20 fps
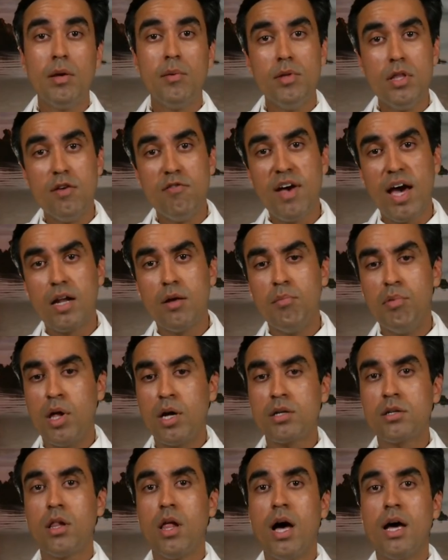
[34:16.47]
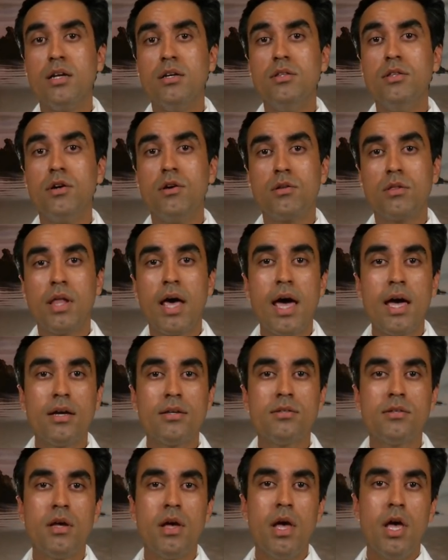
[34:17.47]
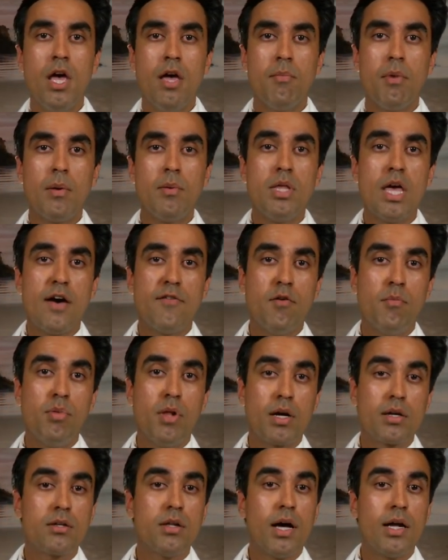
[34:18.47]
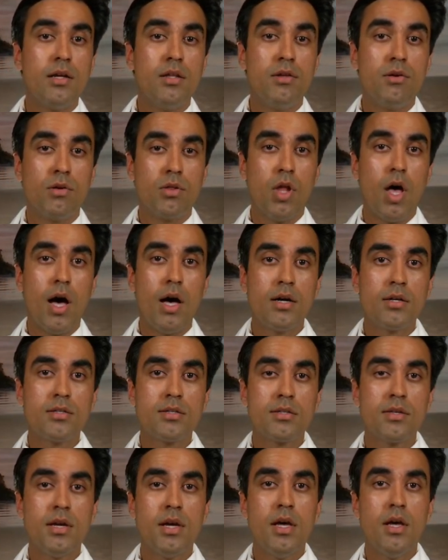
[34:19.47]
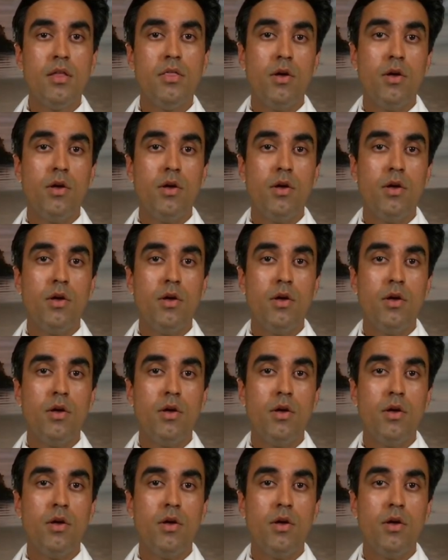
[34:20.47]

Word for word: Maybe they've had a blood clot in their legs, maybe they have a blood clot in their lungs.